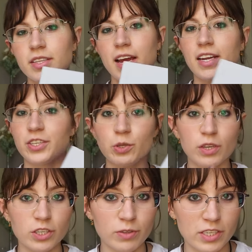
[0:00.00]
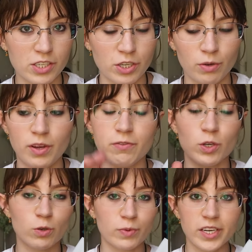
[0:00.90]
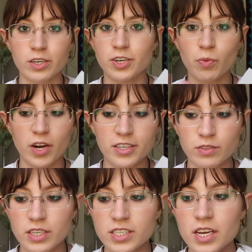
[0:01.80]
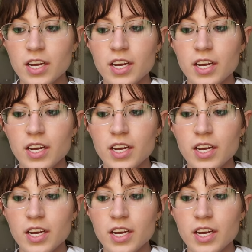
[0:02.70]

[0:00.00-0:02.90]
And you can do this too if you're a reader and you want to do this.